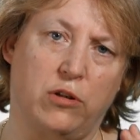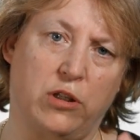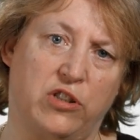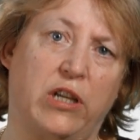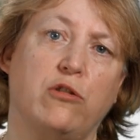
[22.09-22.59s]

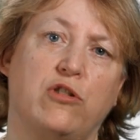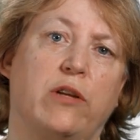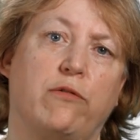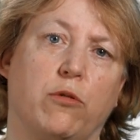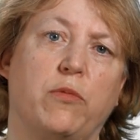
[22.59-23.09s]
cells
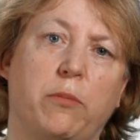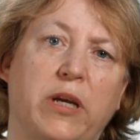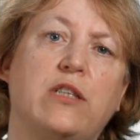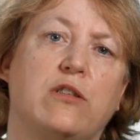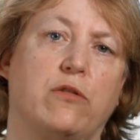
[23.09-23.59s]
that form the
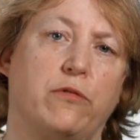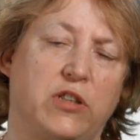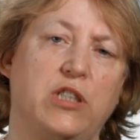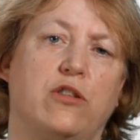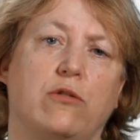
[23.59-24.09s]
basis of
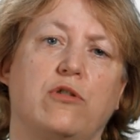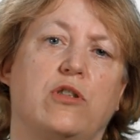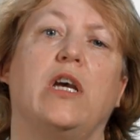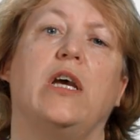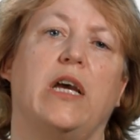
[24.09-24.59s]

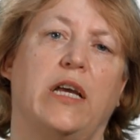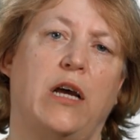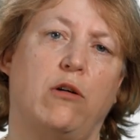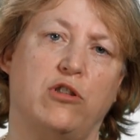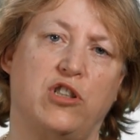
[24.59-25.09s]
tissues and
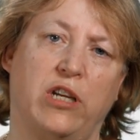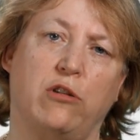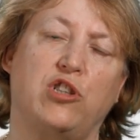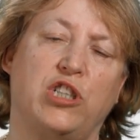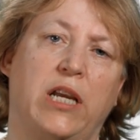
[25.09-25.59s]
how the
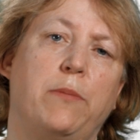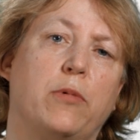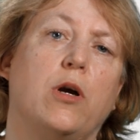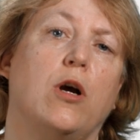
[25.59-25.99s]
cell shape